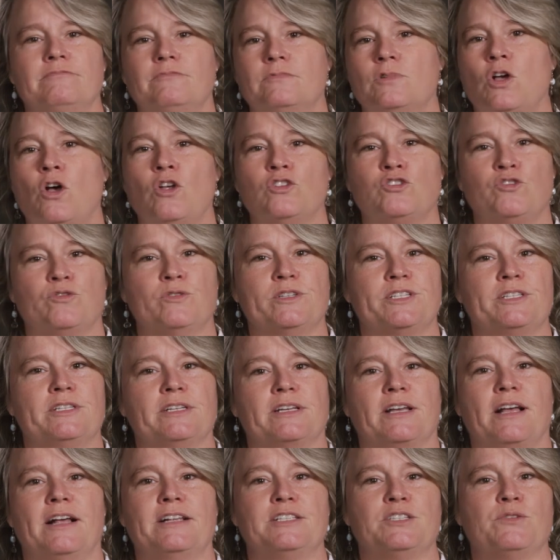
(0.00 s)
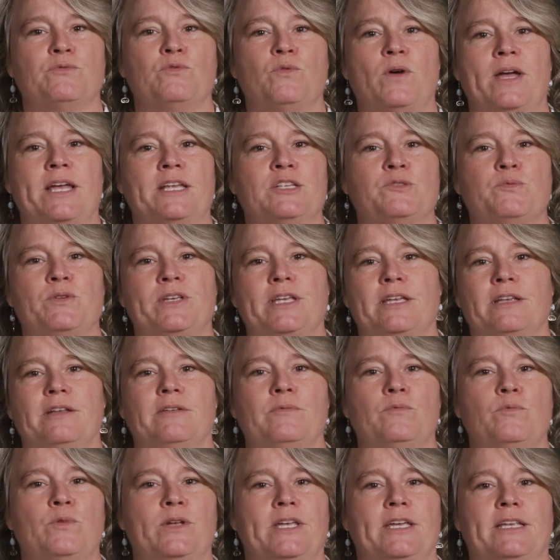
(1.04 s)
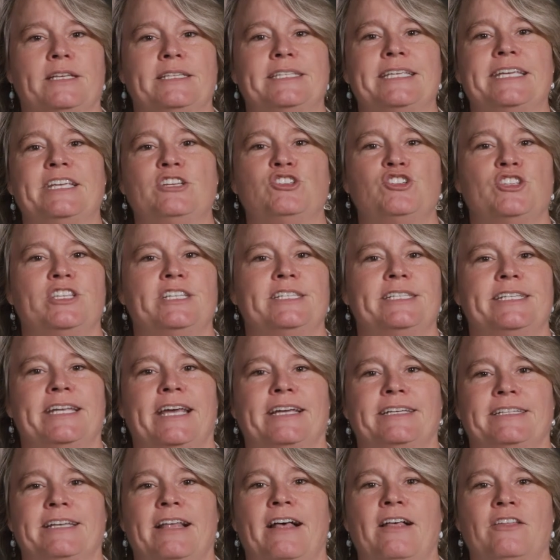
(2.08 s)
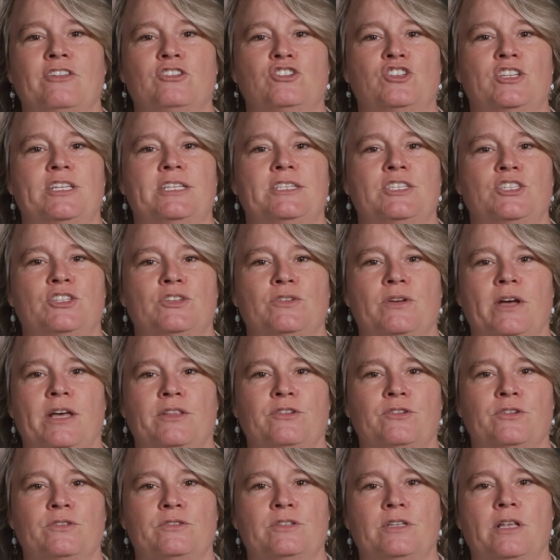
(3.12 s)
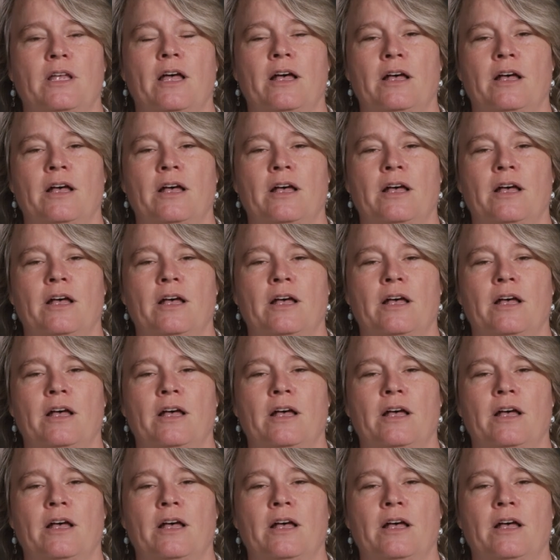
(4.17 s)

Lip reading: altruistic kinds of ways. We can teach these technologies to other